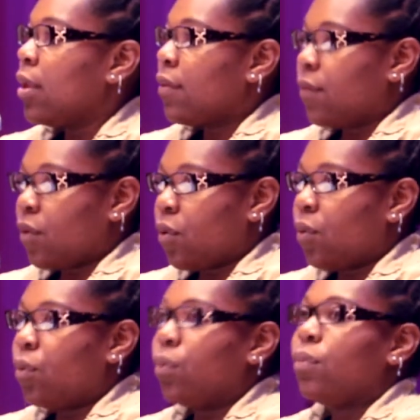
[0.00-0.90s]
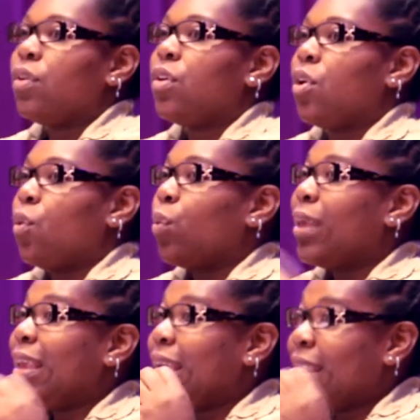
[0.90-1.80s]
So,
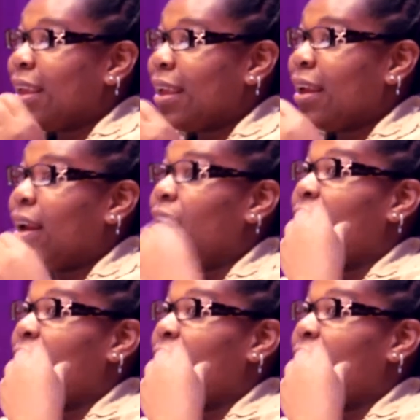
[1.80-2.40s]
eating